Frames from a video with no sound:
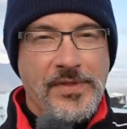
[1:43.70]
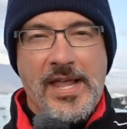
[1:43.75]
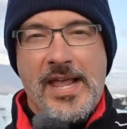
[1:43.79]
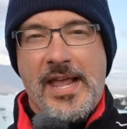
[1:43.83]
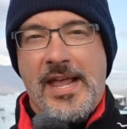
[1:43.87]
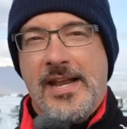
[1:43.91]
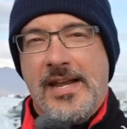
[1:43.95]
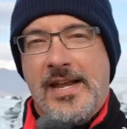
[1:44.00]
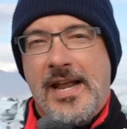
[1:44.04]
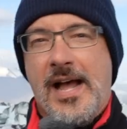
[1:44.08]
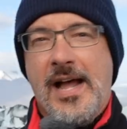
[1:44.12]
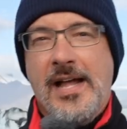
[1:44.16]

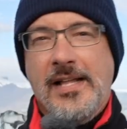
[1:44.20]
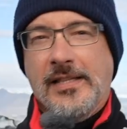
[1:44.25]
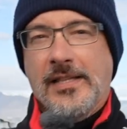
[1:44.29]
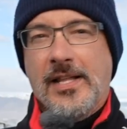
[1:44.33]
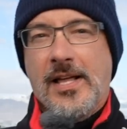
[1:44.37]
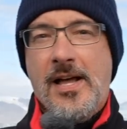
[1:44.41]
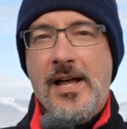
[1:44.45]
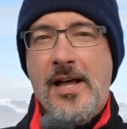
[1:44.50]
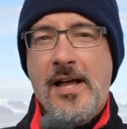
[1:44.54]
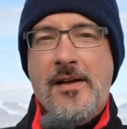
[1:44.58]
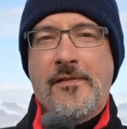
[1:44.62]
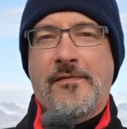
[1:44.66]
And I
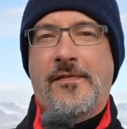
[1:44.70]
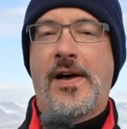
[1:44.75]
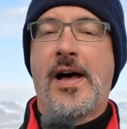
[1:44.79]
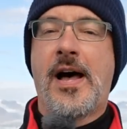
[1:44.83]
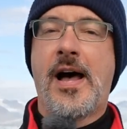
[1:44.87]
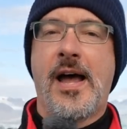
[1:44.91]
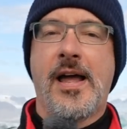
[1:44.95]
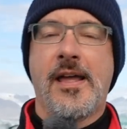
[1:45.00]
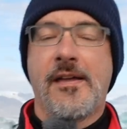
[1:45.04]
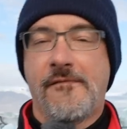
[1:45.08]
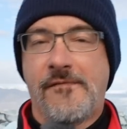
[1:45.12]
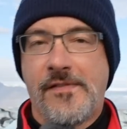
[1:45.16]
love
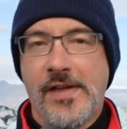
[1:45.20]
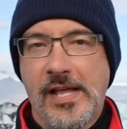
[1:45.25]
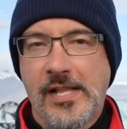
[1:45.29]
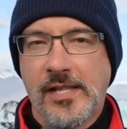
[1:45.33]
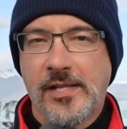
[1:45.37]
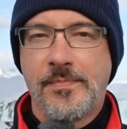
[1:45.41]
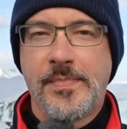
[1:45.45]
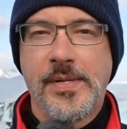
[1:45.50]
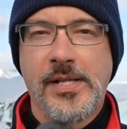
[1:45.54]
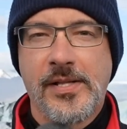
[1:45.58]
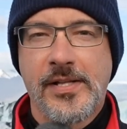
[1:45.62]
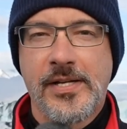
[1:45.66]
high
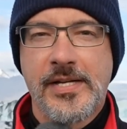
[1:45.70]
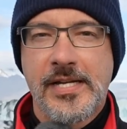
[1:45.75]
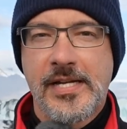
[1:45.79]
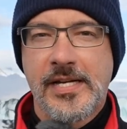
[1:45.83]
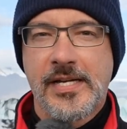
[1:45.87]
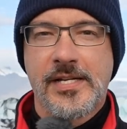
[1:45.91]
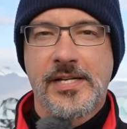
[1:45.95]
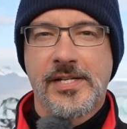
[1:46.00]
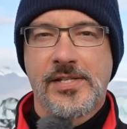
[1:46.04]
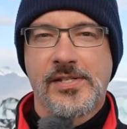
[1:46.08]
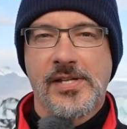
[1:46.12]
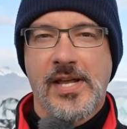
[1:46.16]
availability
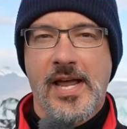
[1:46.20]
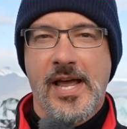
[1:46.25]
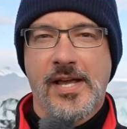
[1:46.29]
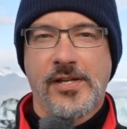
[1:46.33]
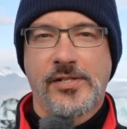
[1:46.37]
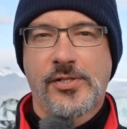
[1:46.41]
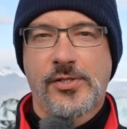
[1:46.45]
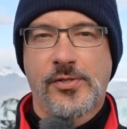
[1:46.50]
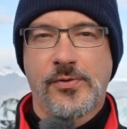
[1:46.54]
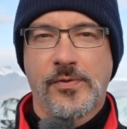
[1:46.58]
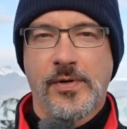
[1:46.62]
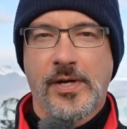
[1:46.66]
and
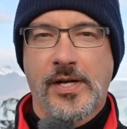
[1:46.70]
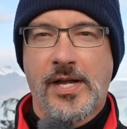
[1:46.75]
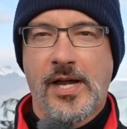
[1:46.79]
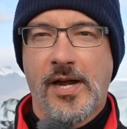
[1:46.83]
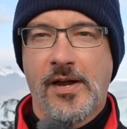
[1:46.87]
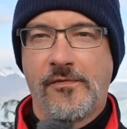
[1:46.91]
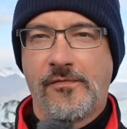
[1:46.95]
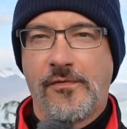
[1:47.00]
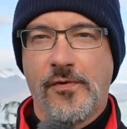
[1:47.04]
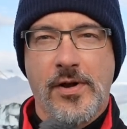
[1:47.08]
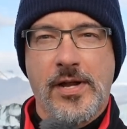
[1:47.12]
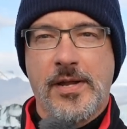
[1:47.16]
disaster
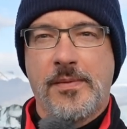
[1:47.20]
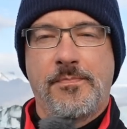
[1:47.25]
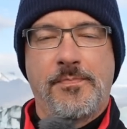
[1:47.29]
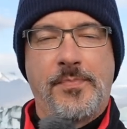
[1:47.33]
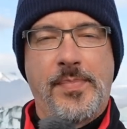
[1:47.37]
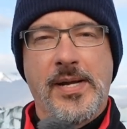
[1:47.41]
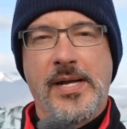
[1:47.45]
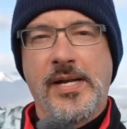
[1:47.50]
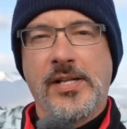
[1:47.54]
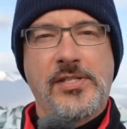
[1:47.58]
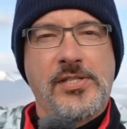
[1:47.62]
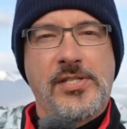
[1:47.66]
recovery,
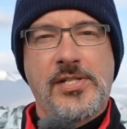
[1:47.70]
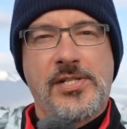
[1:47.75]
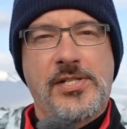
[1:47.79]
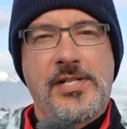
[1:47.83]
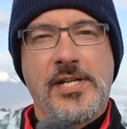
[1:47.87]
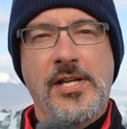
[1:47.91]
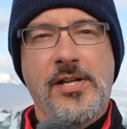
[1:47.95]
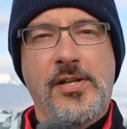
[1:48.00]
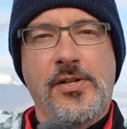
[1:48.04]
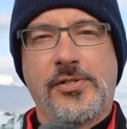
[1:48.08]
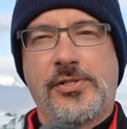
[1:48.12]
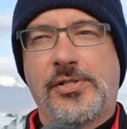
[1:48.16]
but it's
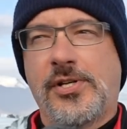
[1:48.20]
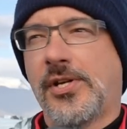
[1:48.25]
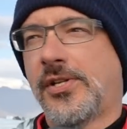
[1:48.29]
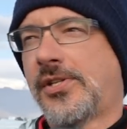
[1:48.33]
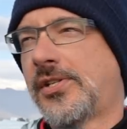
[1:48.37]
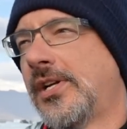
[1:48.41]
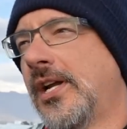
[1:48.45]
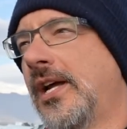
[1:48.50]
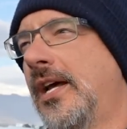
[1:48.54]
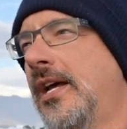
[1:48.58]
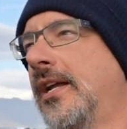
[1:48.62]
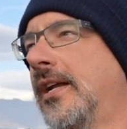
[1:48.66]
still
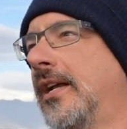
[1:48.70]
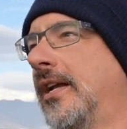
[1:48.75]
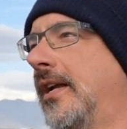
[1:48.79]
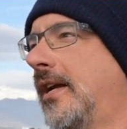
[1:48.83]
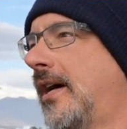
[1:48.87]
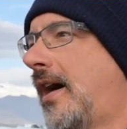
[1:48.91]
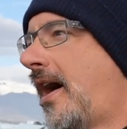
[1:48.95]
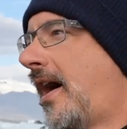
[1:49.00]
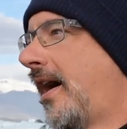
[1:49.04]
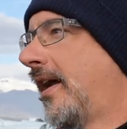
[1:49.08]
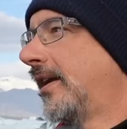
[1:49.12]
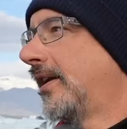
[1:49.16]
just
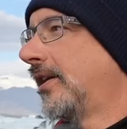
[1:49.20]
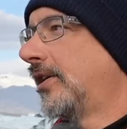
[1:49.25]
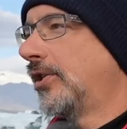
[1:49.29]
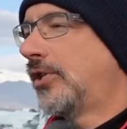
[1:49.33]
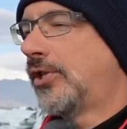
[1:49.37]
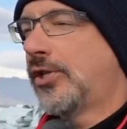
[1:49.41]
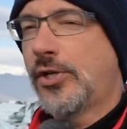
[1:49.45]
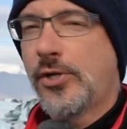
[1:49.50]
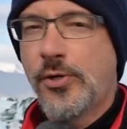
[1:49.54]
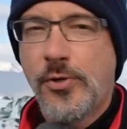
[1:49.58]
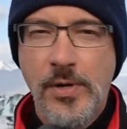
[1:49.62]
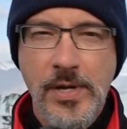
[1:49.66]
not
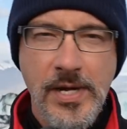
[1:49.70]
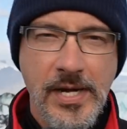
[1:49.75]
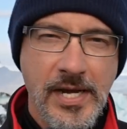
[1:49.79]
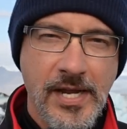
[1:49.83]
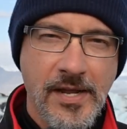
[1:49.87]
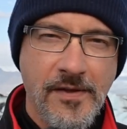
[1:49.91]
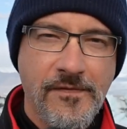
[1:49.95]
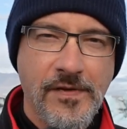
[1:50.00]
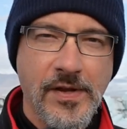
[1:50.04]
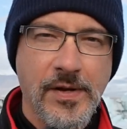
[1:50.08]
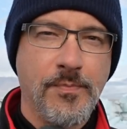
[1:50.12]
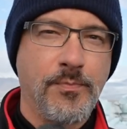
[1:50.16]

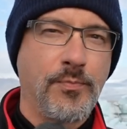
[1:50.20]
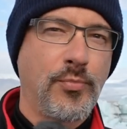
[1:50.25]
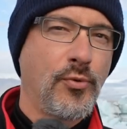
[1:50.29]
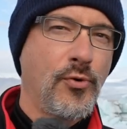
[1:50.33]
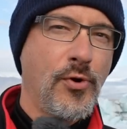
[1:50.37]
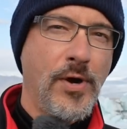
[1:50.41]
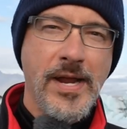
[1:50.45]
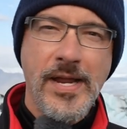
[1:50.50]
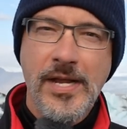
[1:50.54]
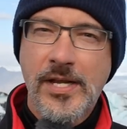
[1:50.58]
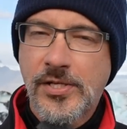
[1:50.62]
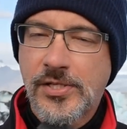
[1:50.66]
intuitive. It
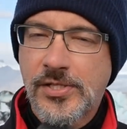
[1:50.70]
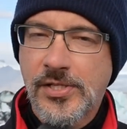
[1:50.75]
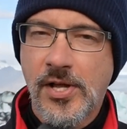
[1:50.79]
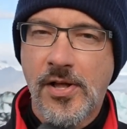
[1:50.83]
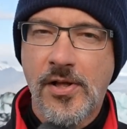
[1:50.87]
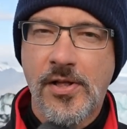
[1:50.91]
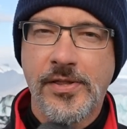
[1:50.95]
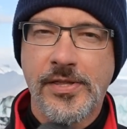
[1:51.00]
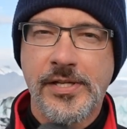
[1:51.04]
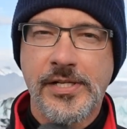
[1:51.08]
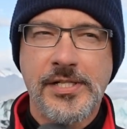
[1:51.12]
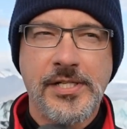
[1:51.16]
breaks
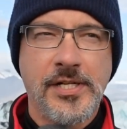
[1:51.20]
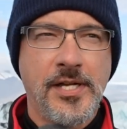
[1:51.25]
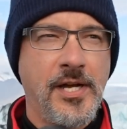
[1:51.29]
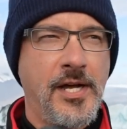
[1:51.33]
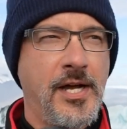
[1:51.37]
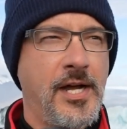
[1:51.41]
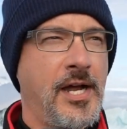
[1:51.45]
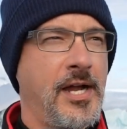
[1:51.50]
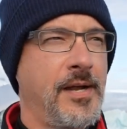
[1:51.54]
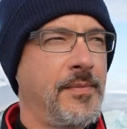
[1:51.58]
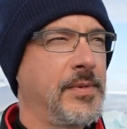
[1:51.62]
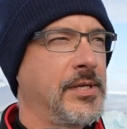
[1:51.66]
all the
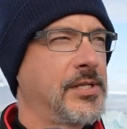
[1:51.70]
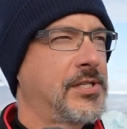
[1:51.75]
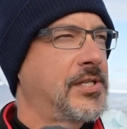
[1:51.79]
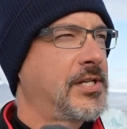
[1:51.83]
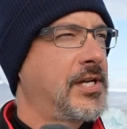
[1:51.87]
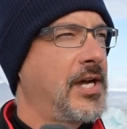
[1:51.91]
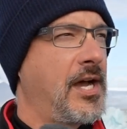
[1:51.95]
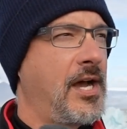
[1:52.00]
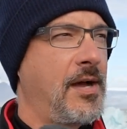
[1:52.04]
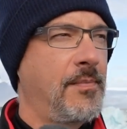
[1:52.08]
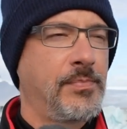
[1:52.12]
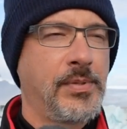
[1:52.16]
time. It's
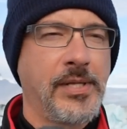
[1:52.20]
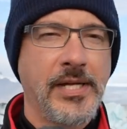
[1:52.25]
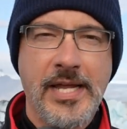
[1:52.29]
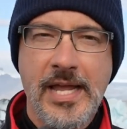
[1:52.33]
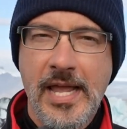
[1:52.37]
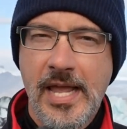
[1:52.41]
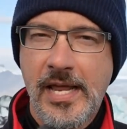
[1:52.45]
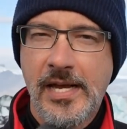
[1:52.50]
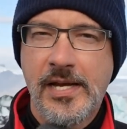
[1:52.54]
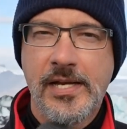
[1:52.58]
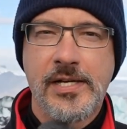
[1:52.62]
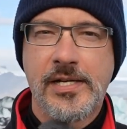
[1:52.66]

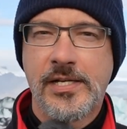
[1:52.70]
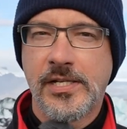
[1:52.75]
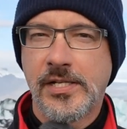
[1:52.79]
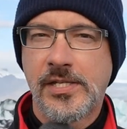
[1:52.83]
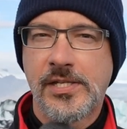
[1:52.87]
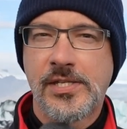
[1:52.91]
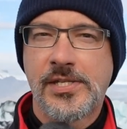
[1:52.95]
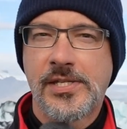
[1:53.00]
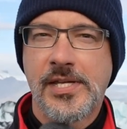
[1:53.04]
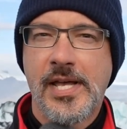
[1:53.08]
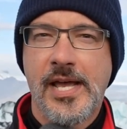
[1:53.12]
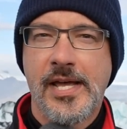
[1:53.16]
complicated to
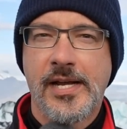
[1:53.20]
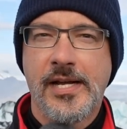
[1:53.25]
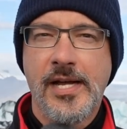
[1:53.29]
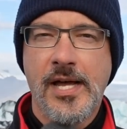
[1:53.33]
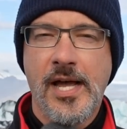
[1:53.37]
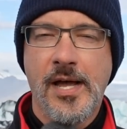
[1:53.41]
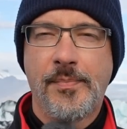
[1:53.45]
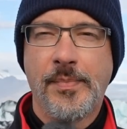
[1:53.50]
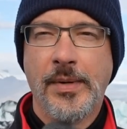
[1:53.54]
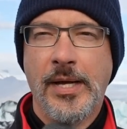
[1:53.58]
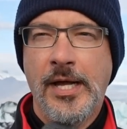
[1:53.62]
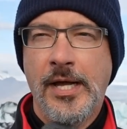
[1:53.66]
set
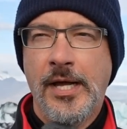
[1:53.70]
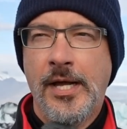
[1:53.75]
up.